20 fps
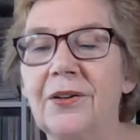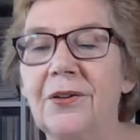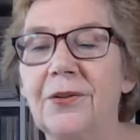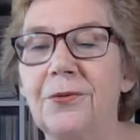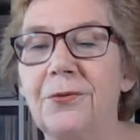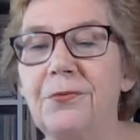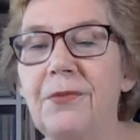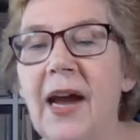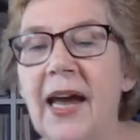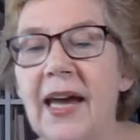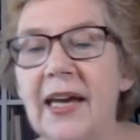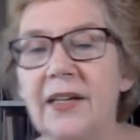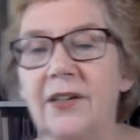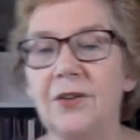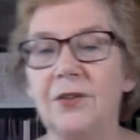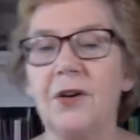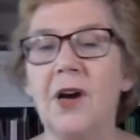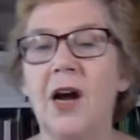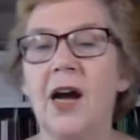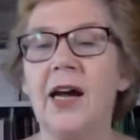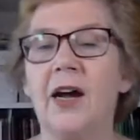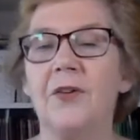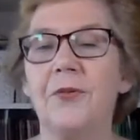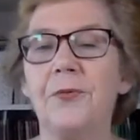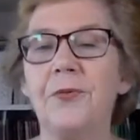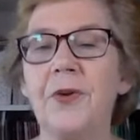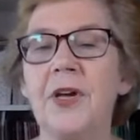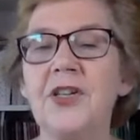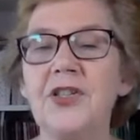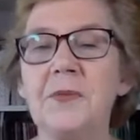Great. All right.
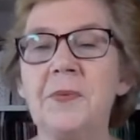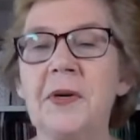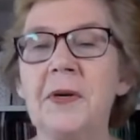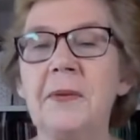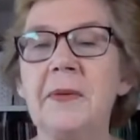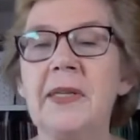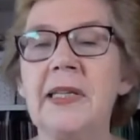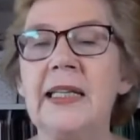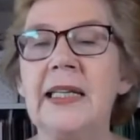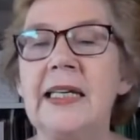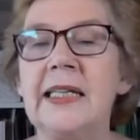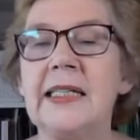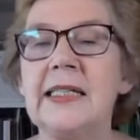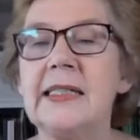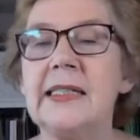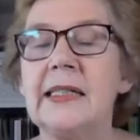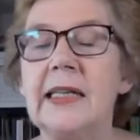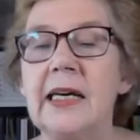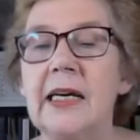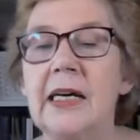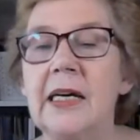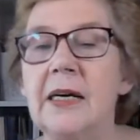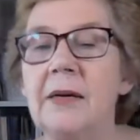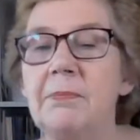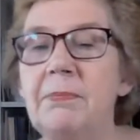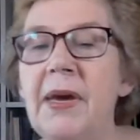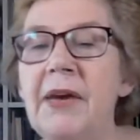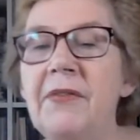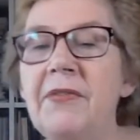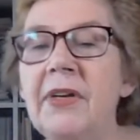I've reached the bottom of the list.
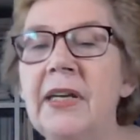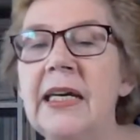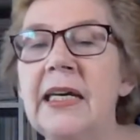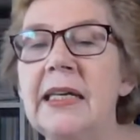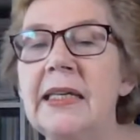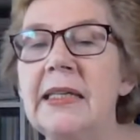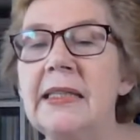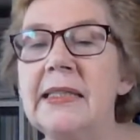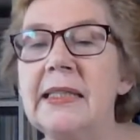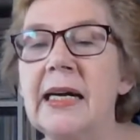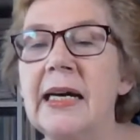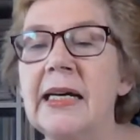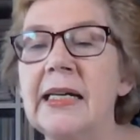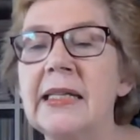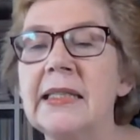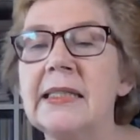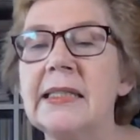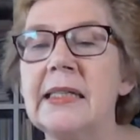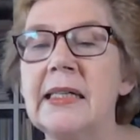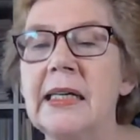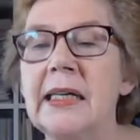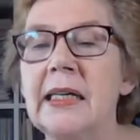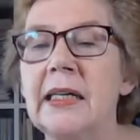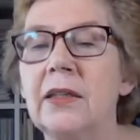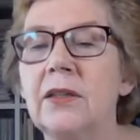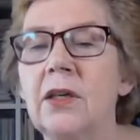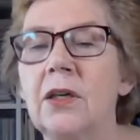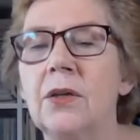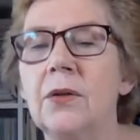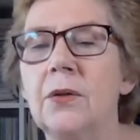Beverly's
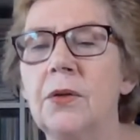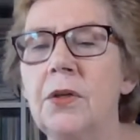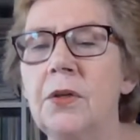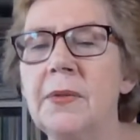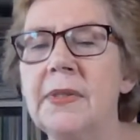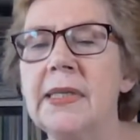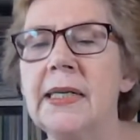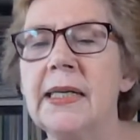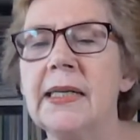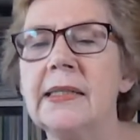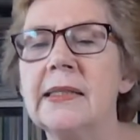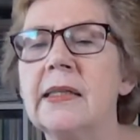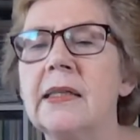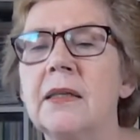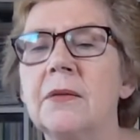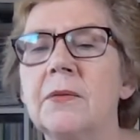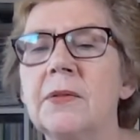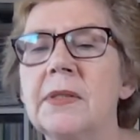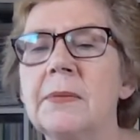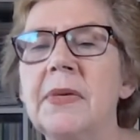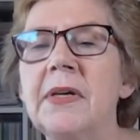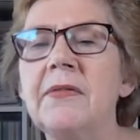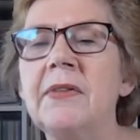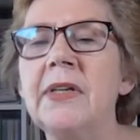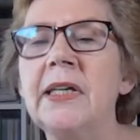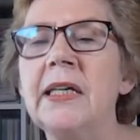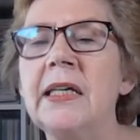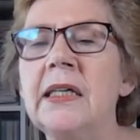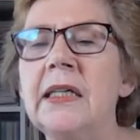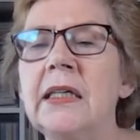asking, no, who was asking? Was it
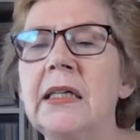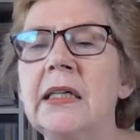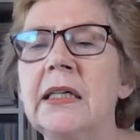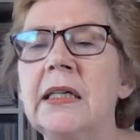Beverly?